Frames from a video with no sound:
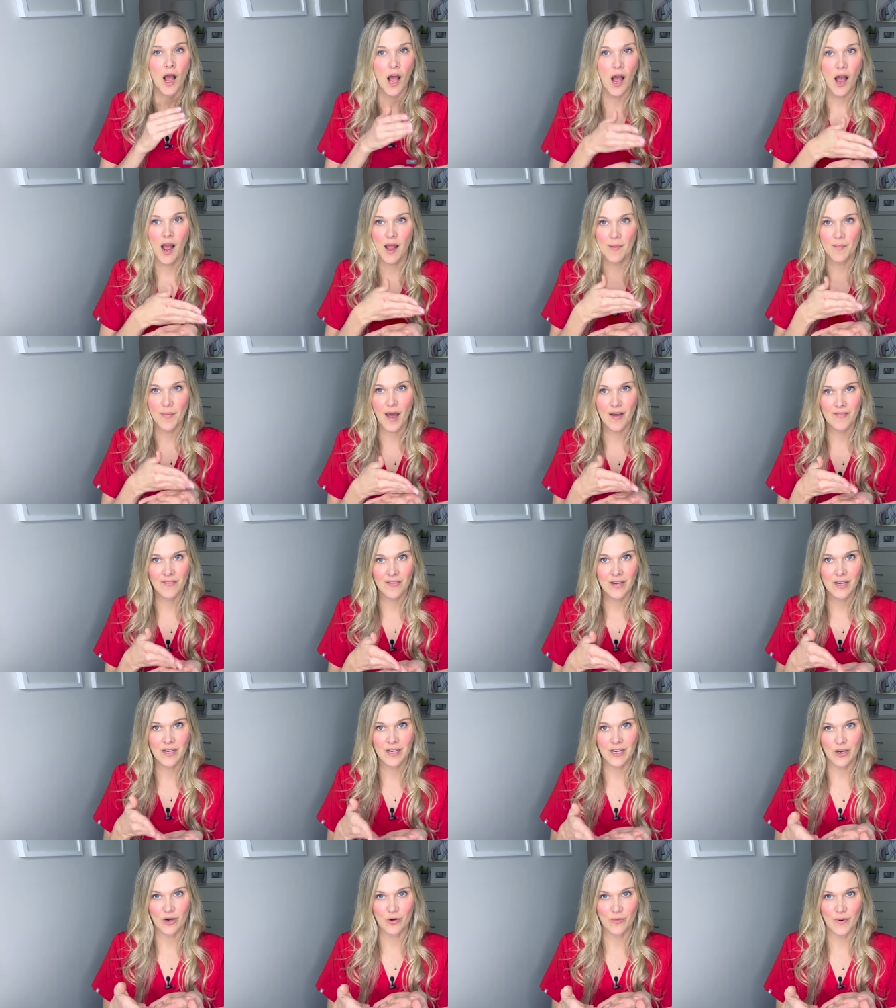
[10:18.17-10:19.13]
I'm having
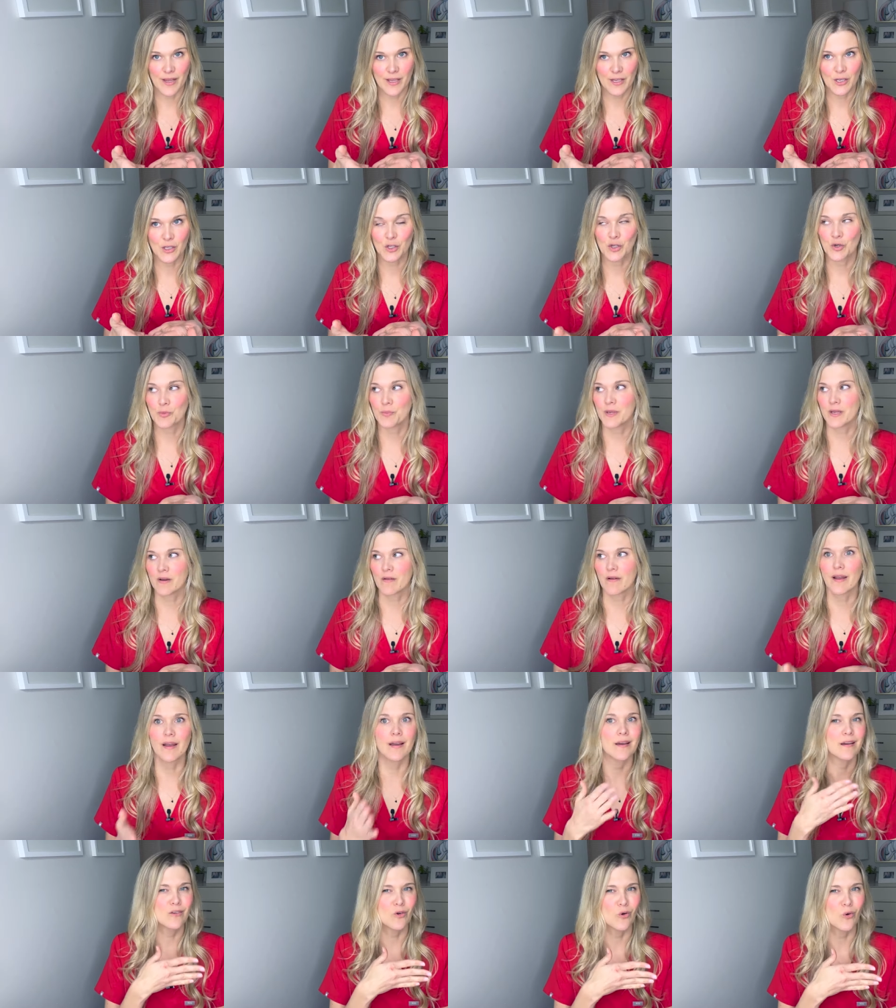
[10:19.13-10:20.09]
an irregular
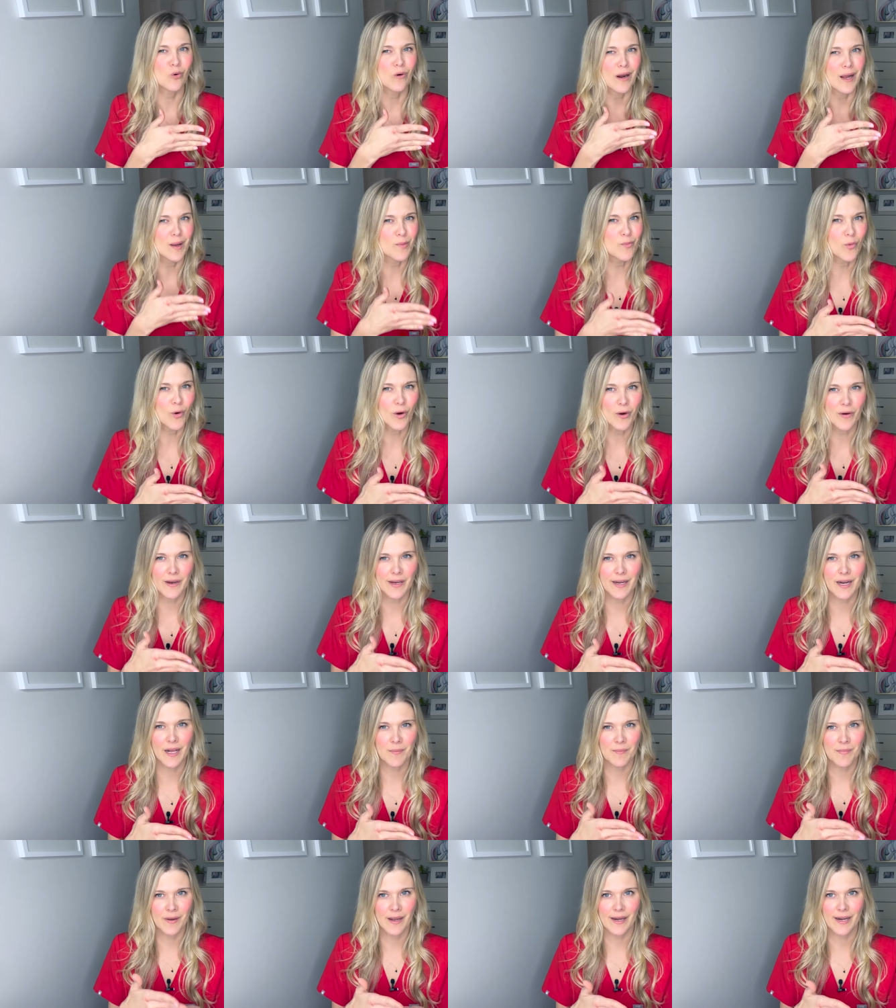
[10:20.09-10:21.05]
period, or I'm worried
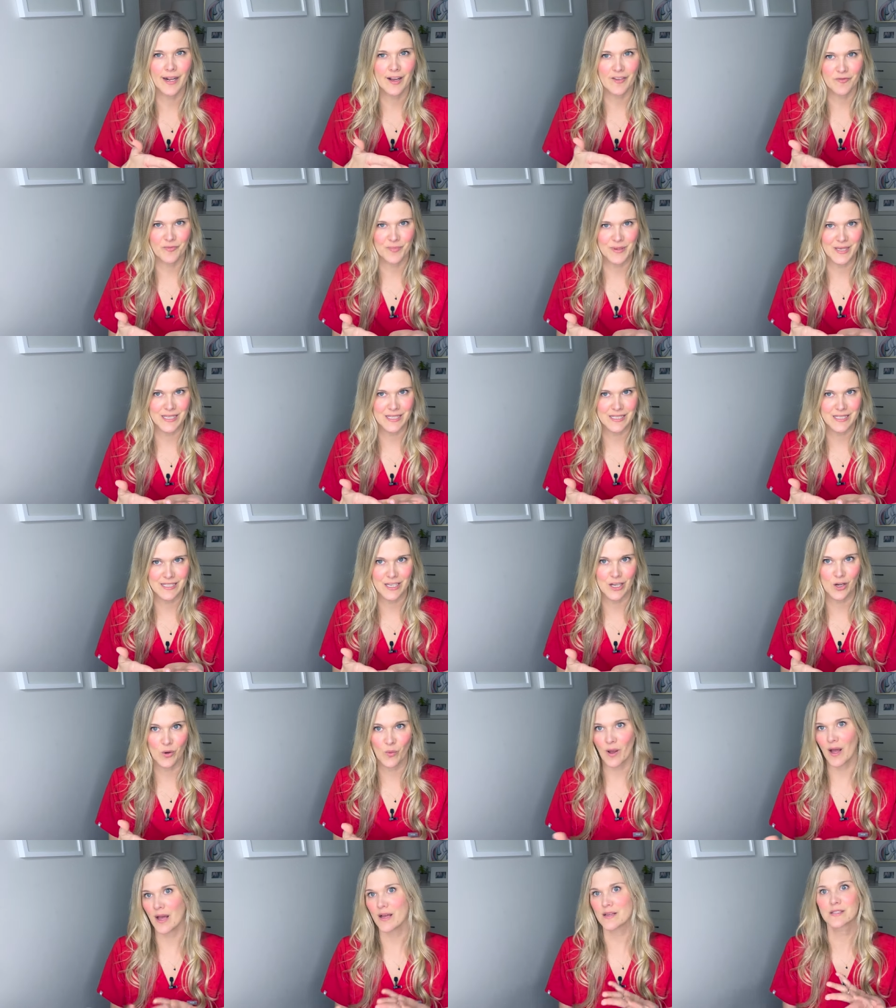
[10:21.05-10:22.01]
I might have
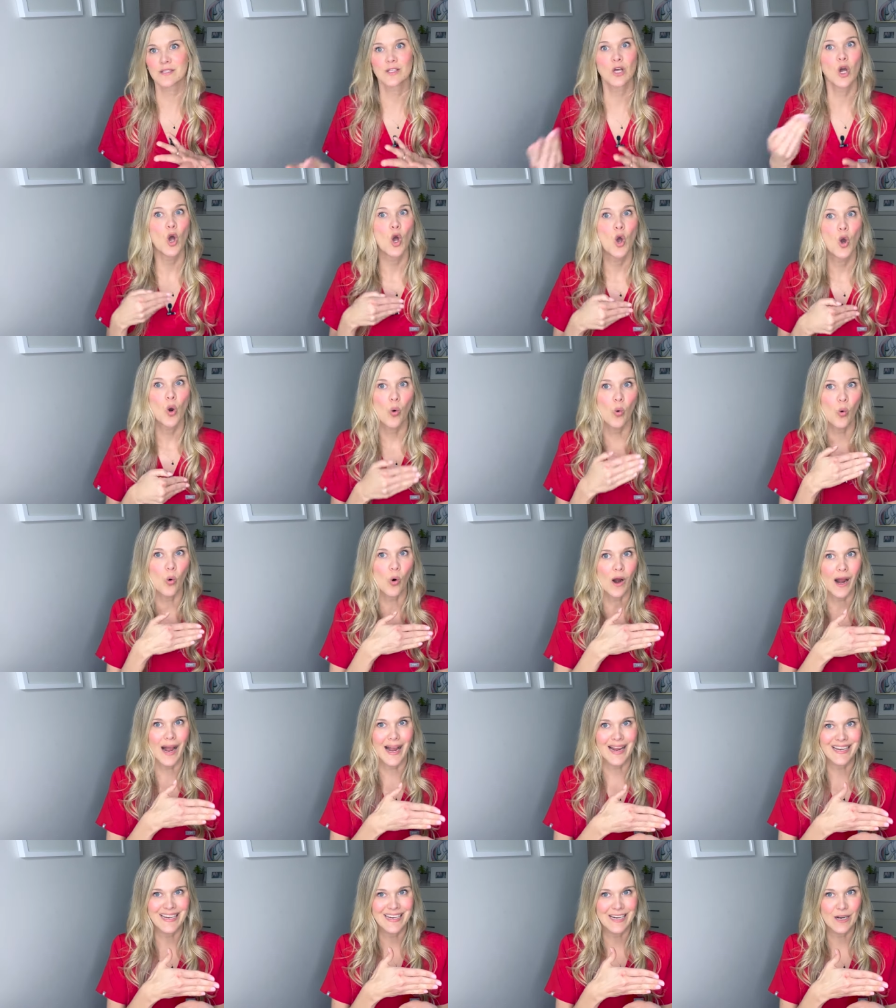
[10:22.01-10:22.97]
PCOS, or
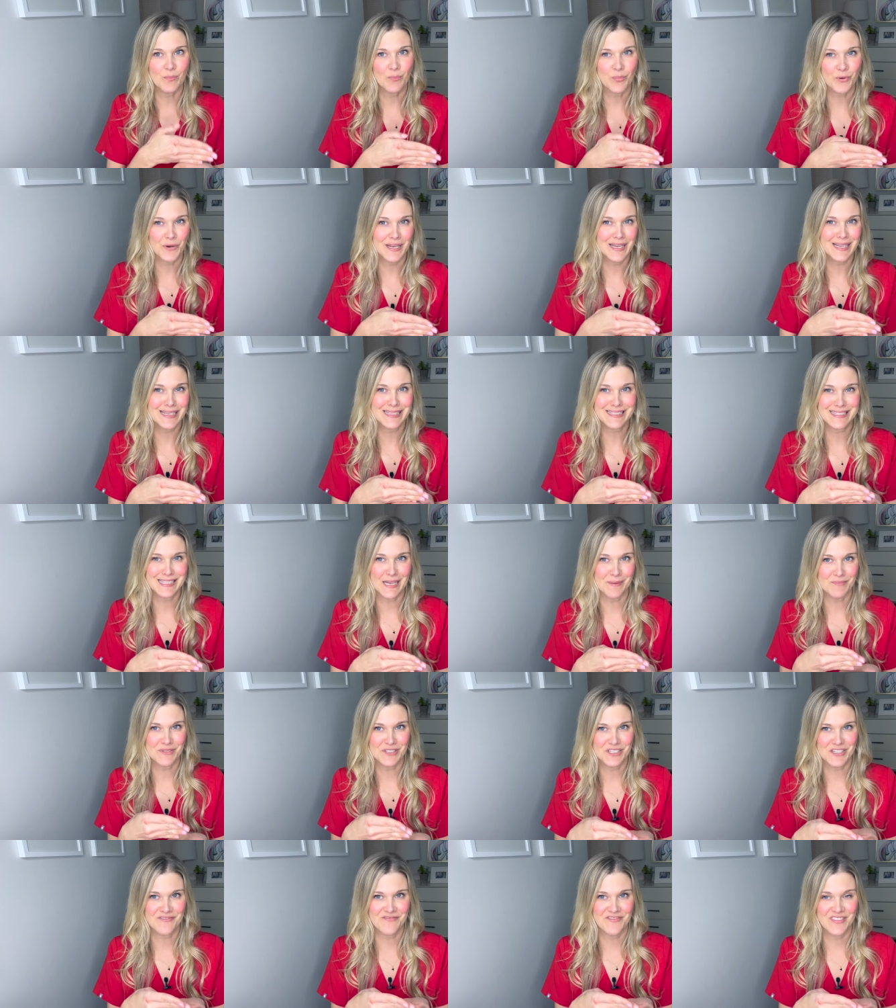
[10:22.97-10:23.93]
I need a
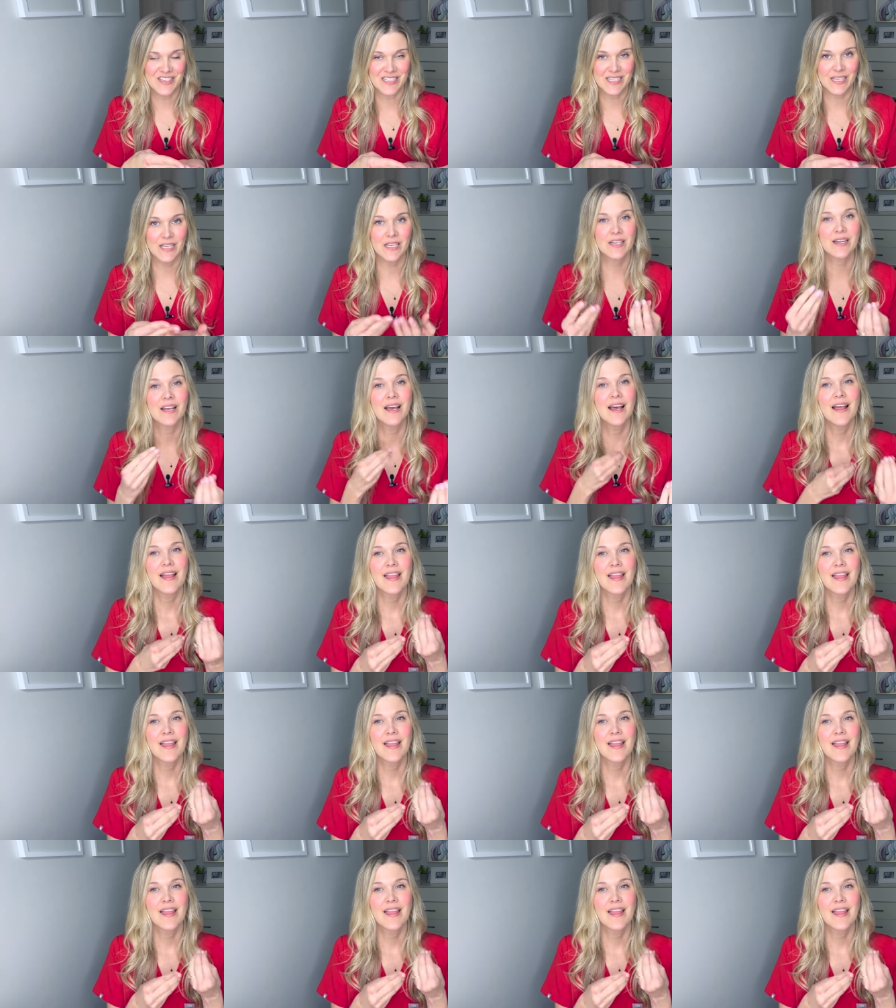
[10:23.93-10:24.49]
preconception visit.